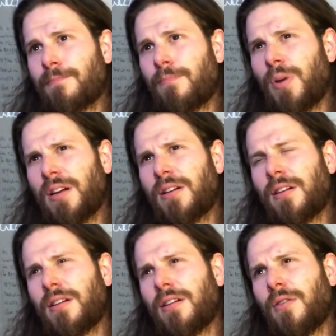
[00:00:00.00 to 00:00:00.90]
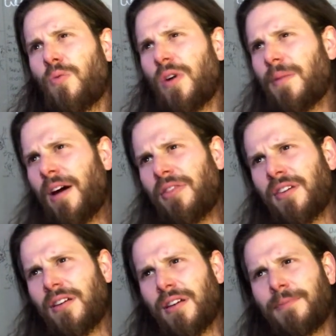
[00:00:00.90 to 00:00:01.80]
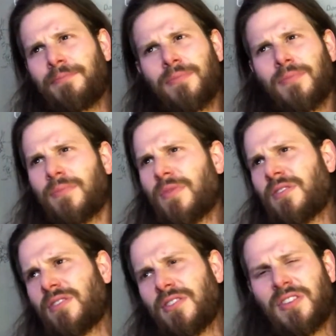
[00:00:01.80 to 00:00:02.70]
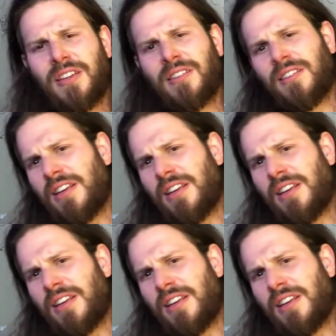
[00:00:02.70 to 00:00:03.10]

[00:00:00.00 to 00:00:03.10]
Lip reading: But what about the 6